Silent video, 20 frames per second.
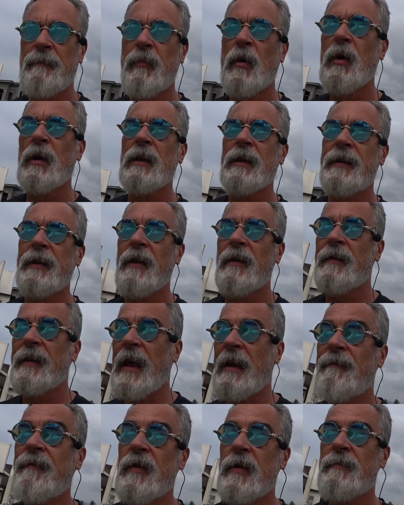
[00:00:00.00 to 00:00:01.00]
boil in there, and
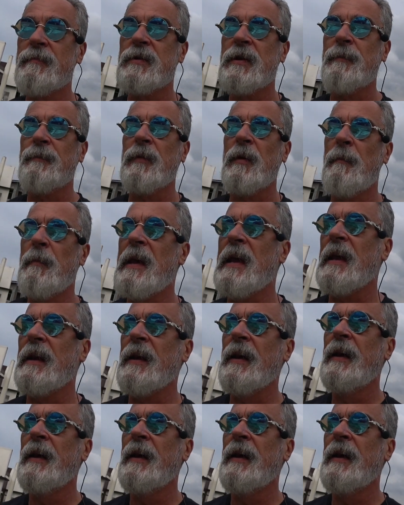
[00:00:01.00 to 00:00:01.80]
that firms up the meat.